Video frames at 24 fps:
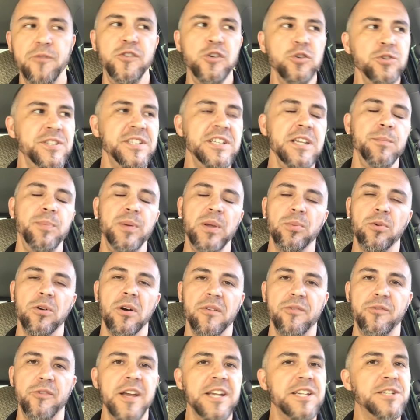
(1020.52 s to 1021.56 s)
if you see people
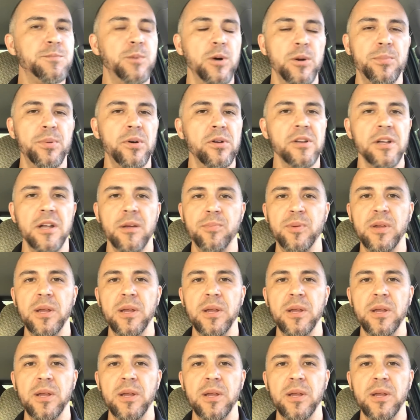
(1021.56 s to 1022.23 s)
on Facebook bullying